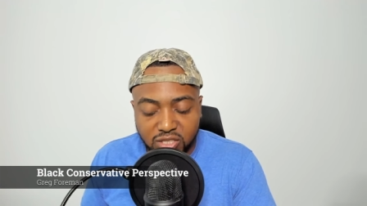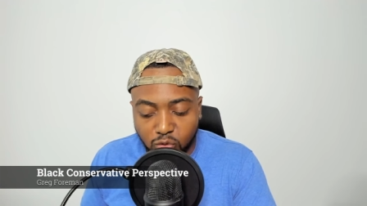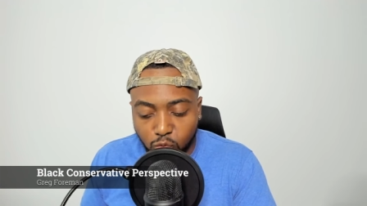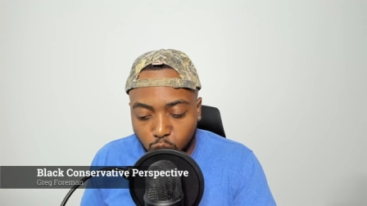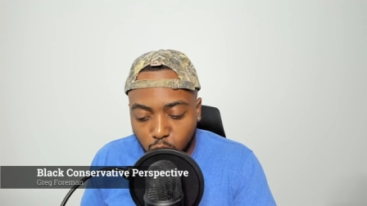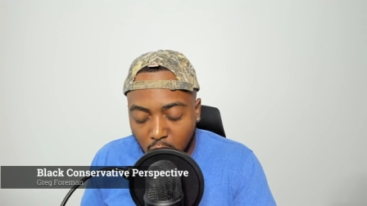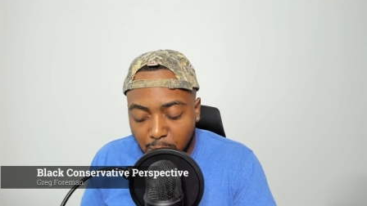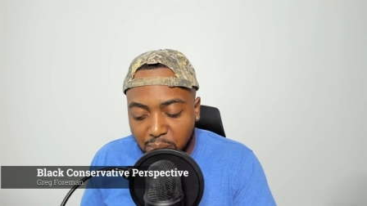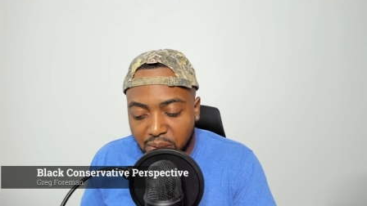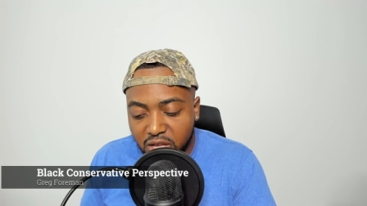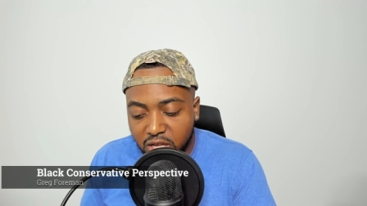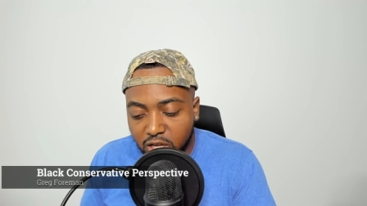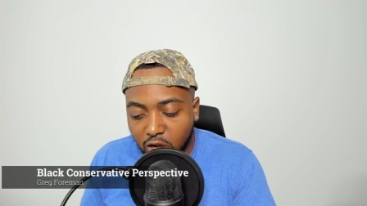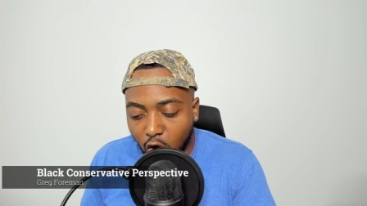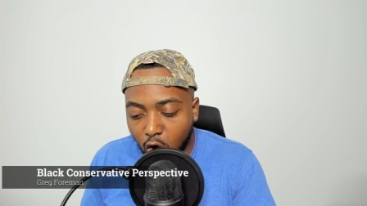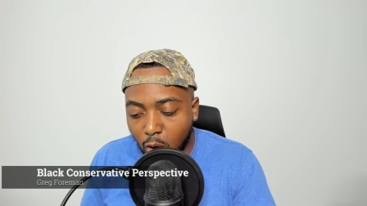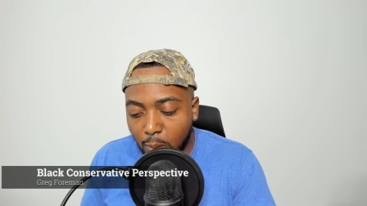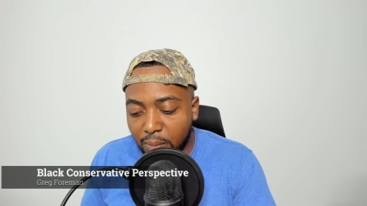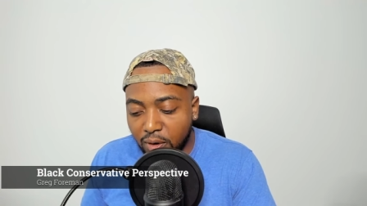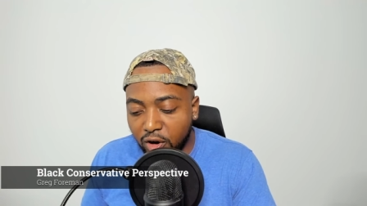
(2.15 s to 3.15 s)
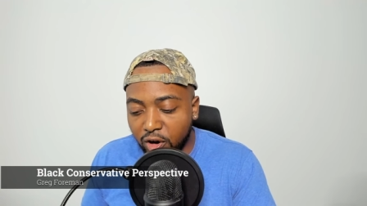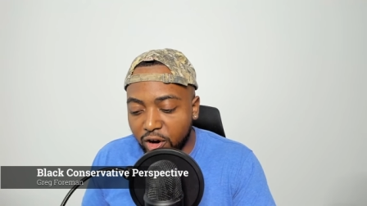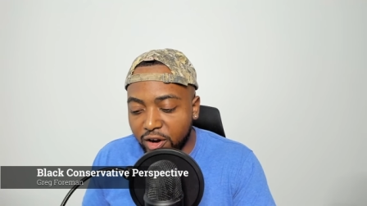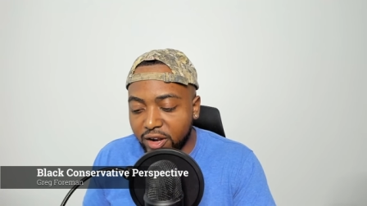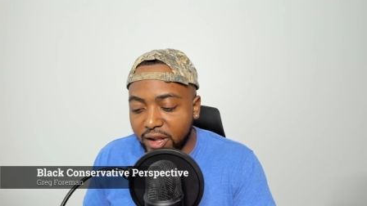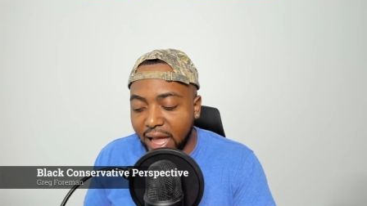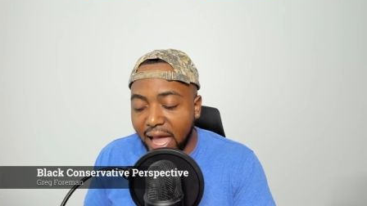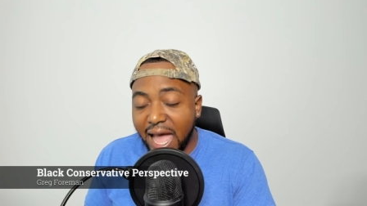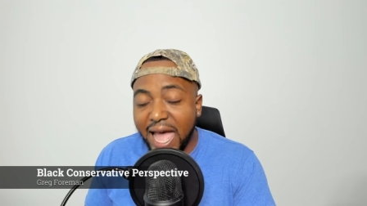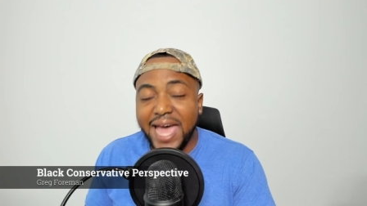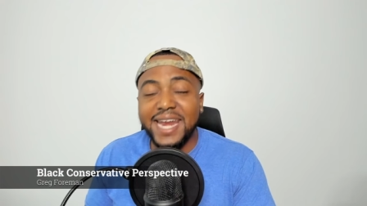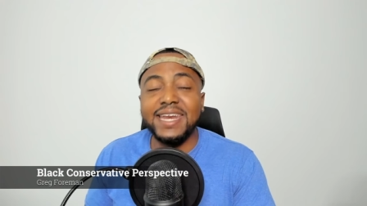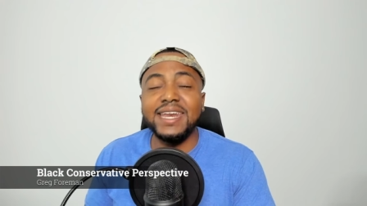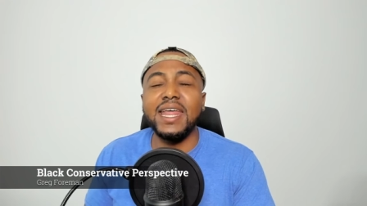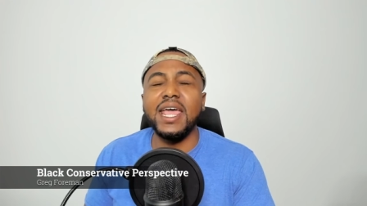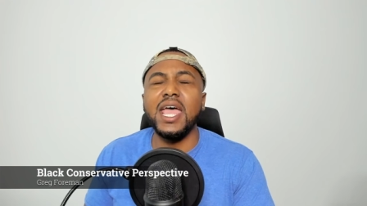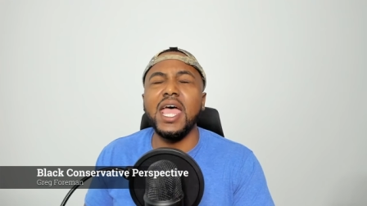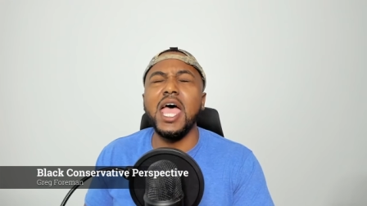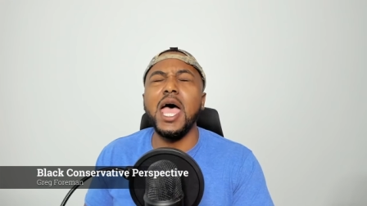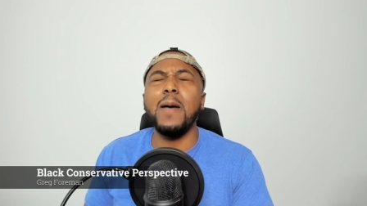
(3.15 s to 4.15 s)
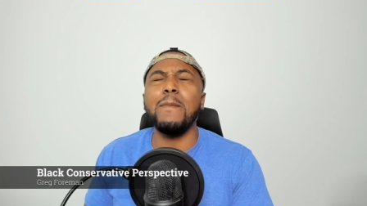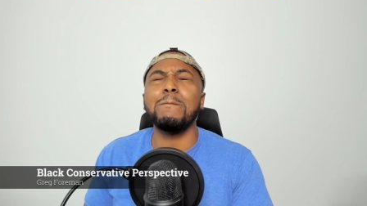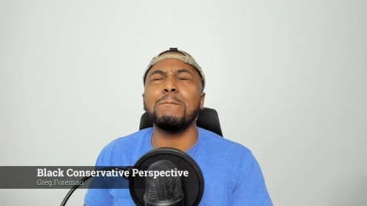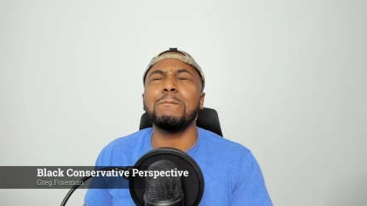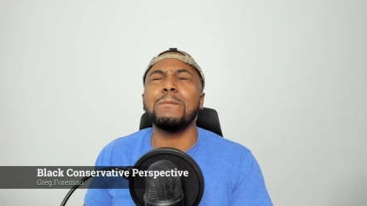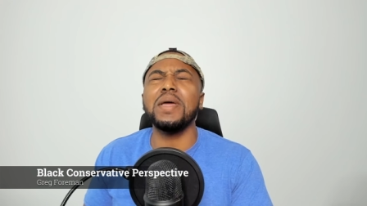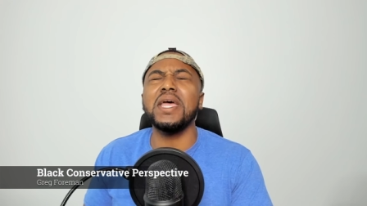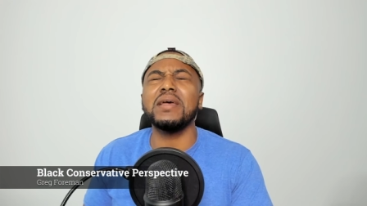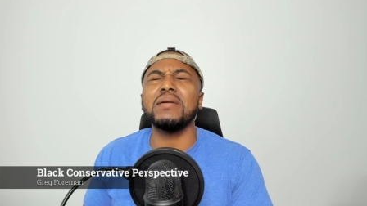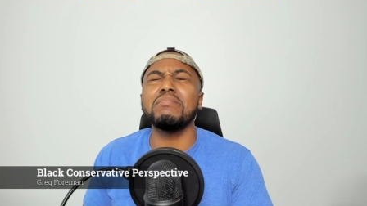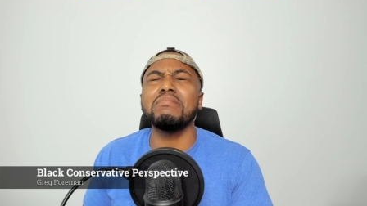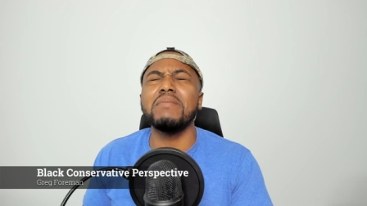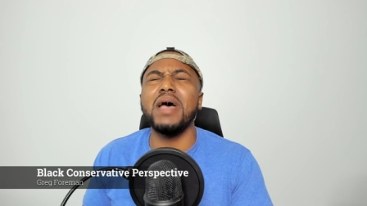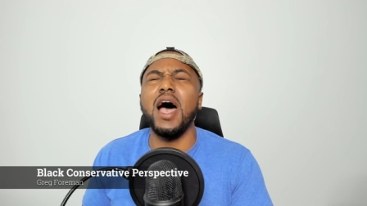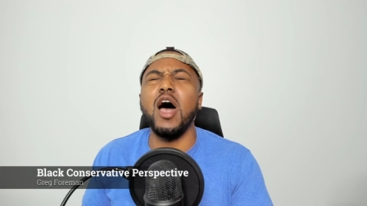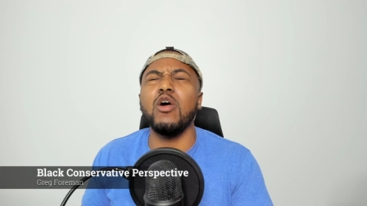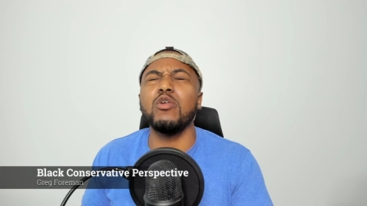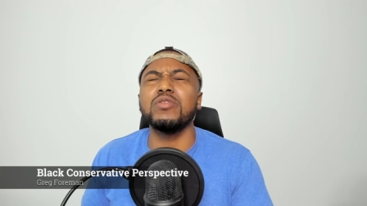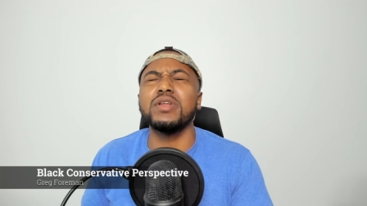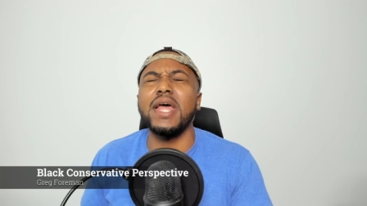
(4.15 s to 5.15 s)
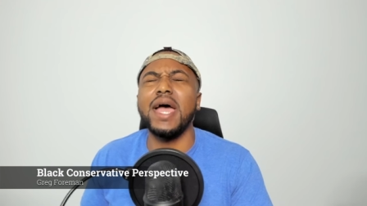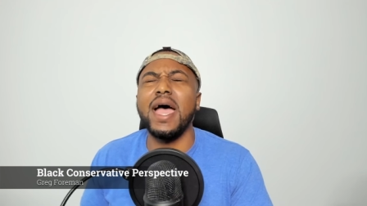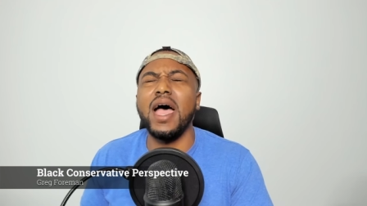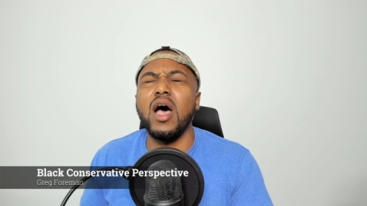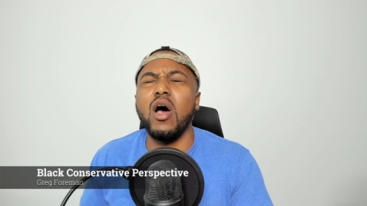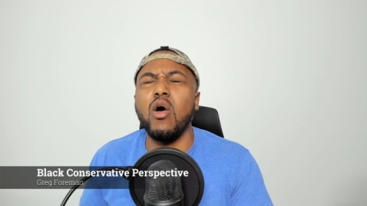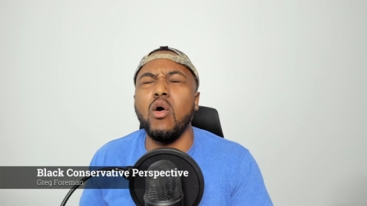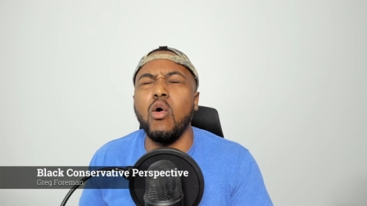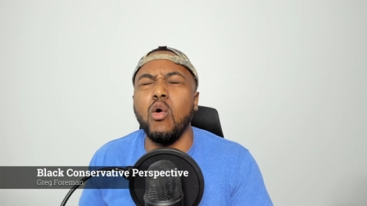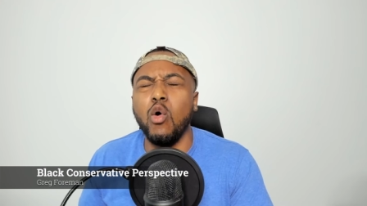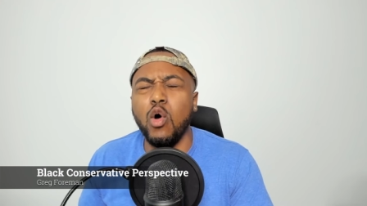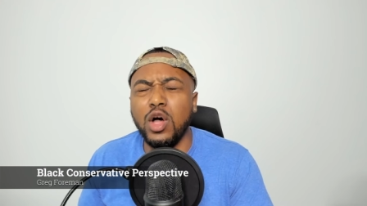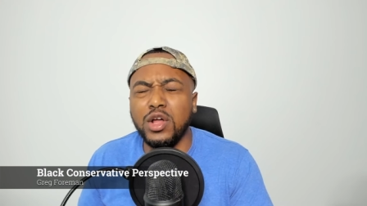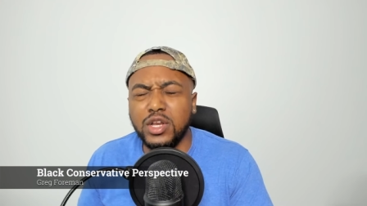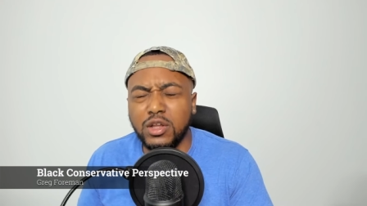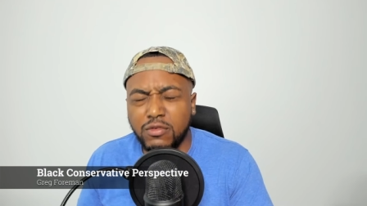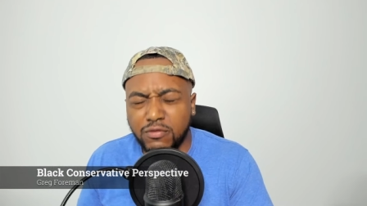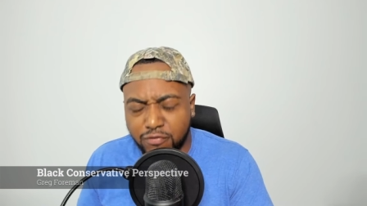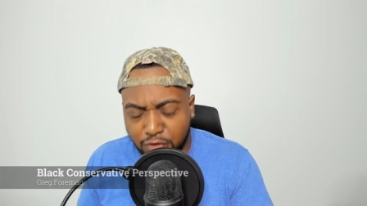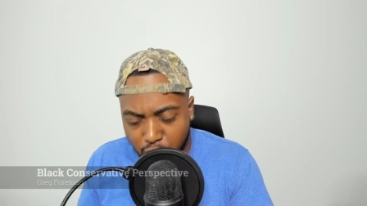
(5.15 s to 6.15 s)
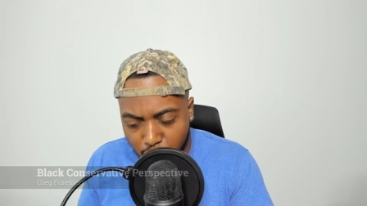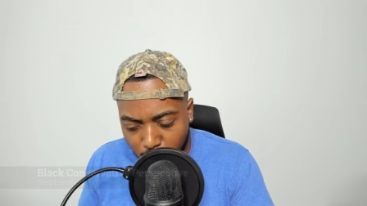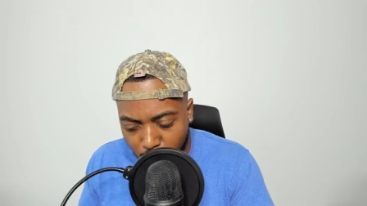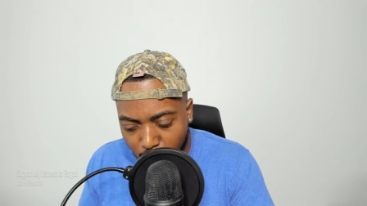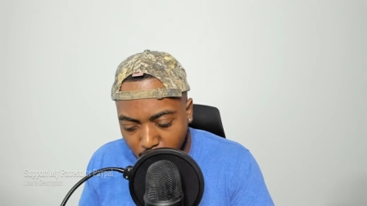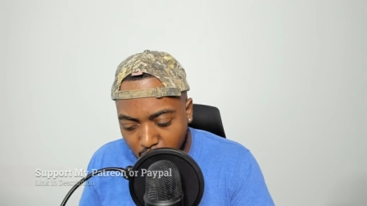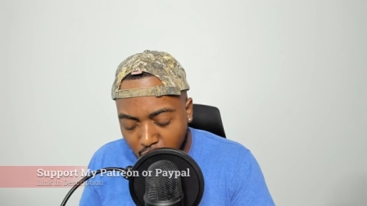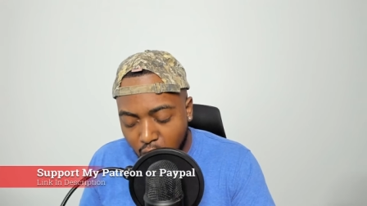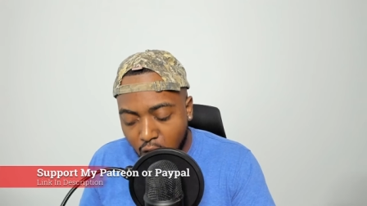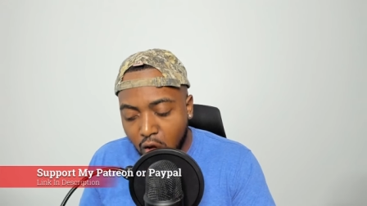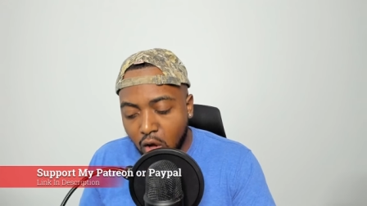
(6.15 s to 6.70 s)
Whoopi Goldberg had an epic meltdown on The View